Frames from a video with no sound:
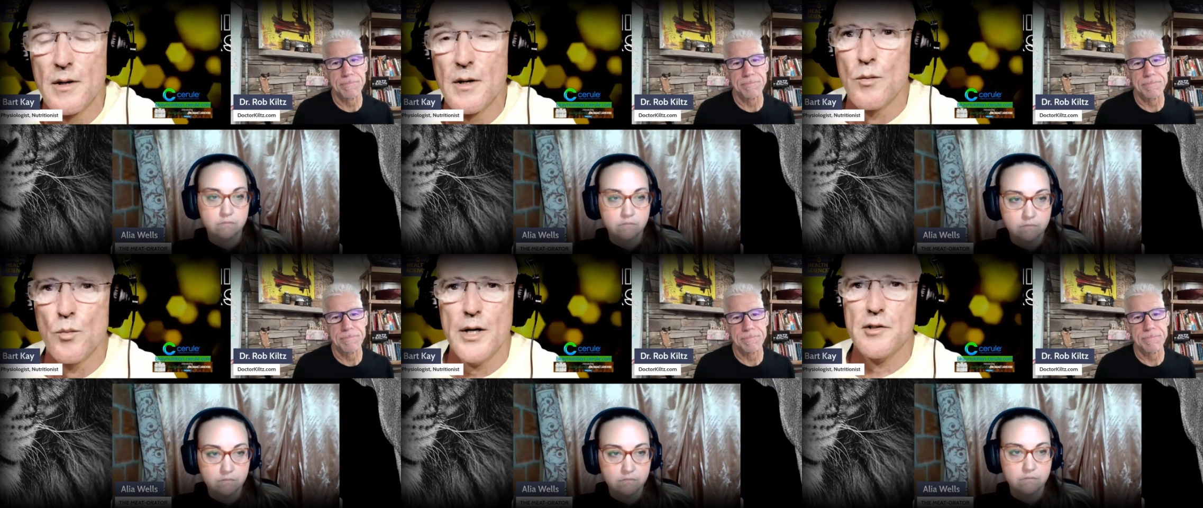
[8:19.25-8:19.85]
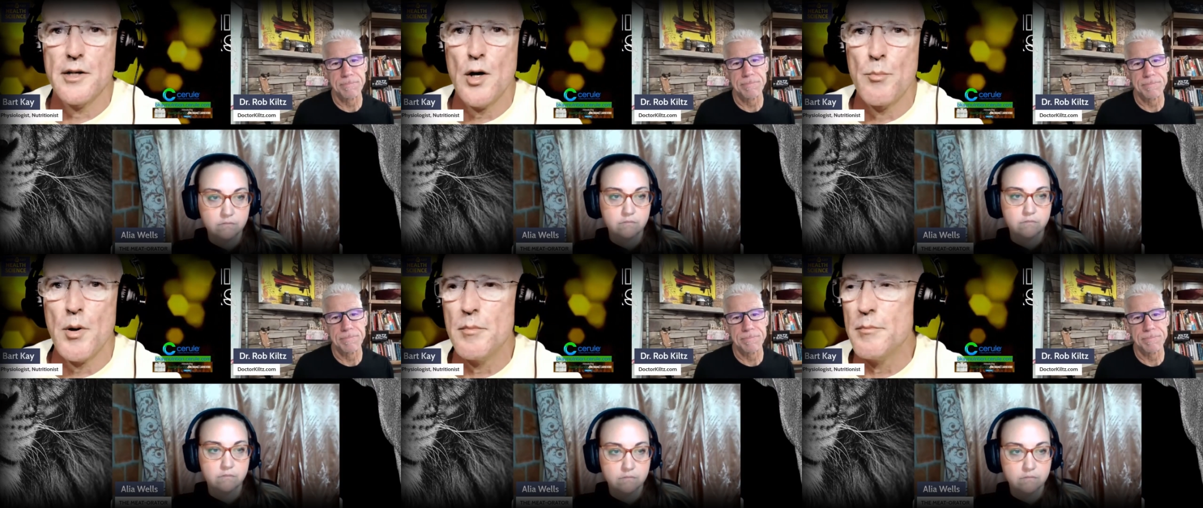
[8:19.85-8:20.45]
Speaker 1: Why is that no
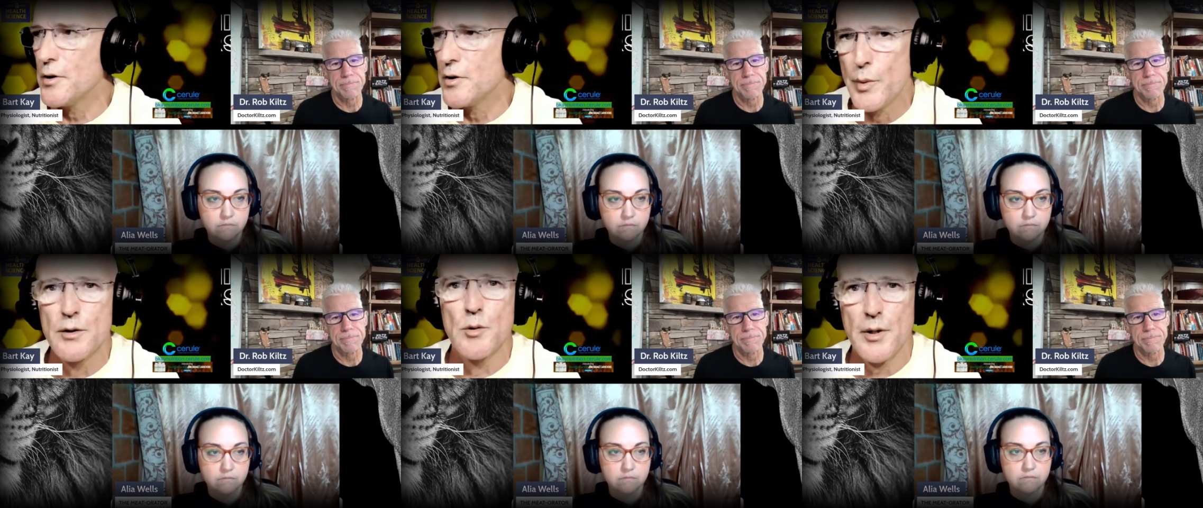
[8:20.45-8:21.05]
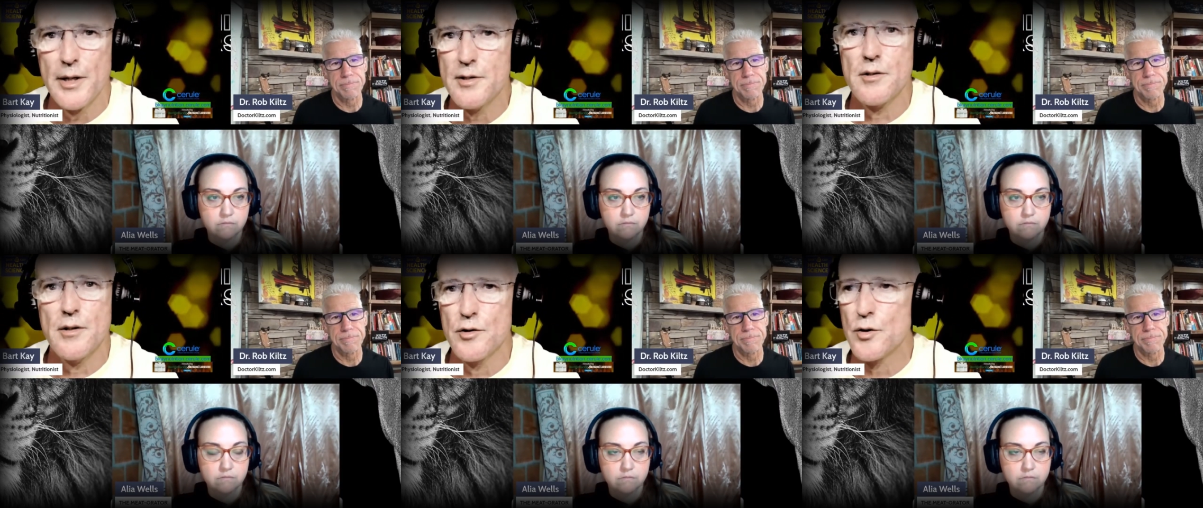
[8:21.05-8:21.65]
problem? Because we can replace
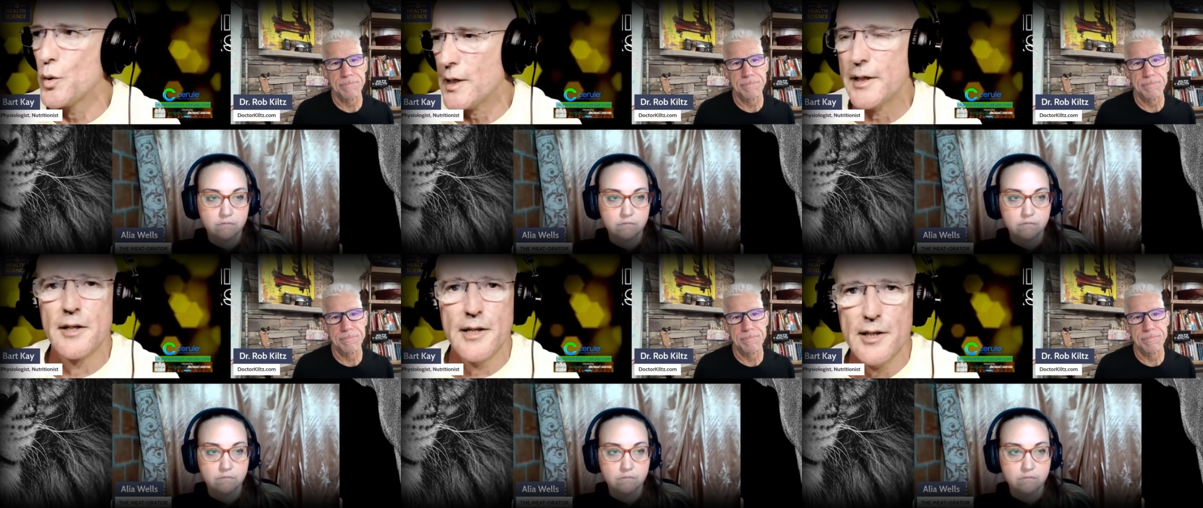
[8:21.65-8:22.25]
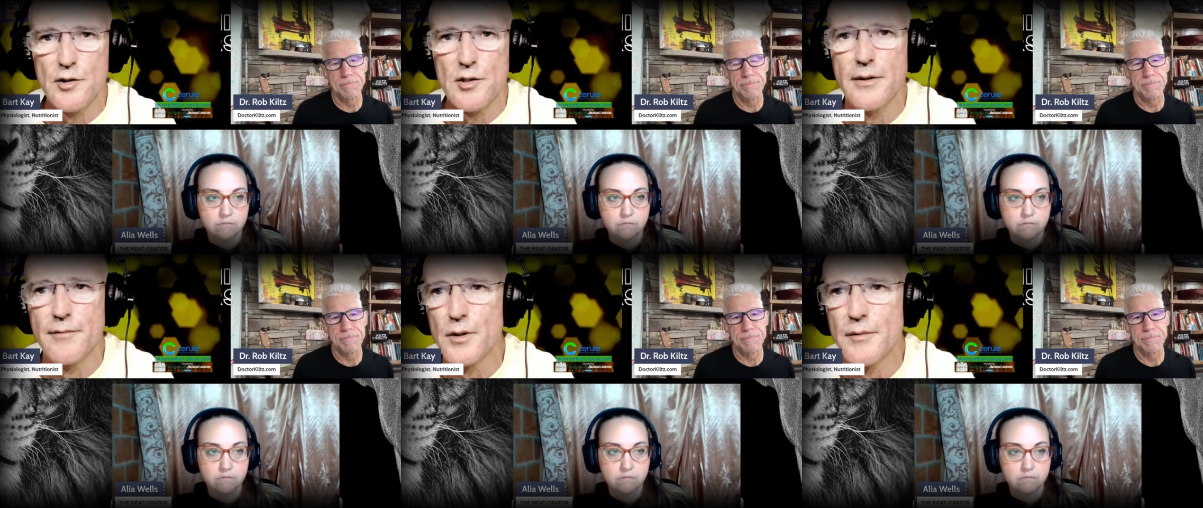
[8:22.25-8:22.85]
those quickly and easily,
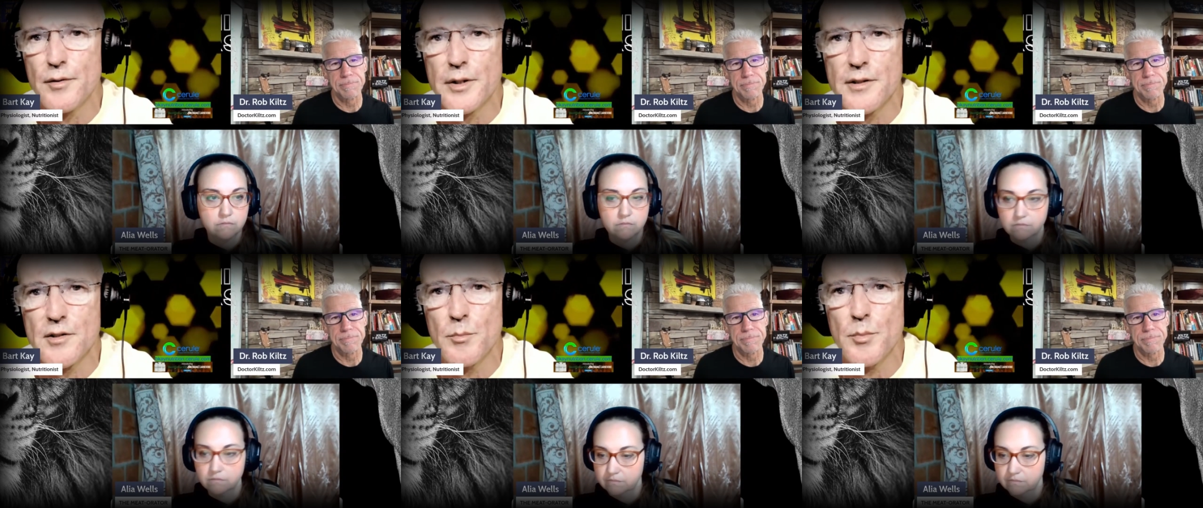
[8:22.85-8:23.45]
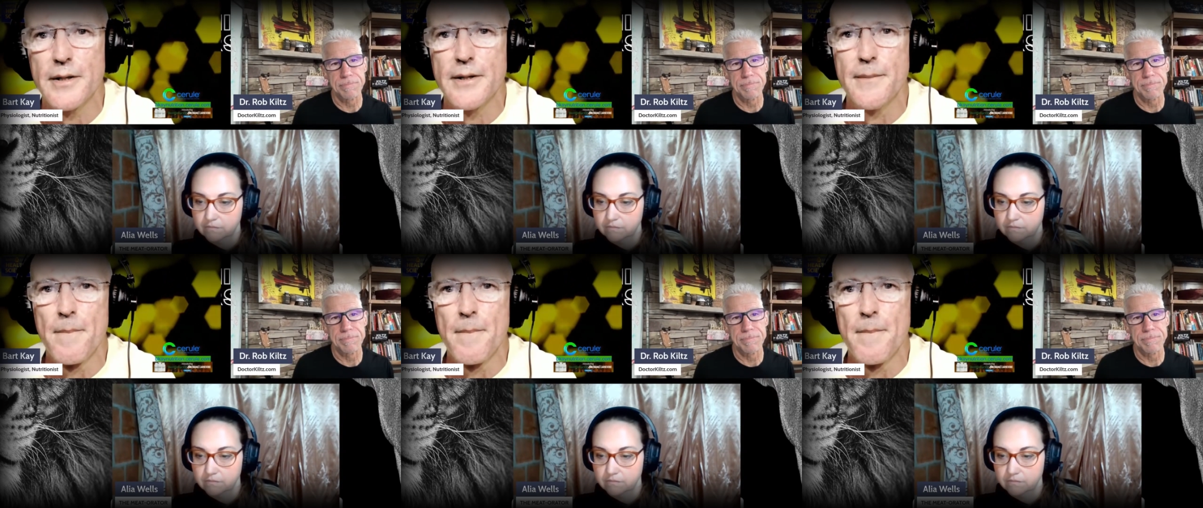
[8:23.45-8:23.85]
very, very simply.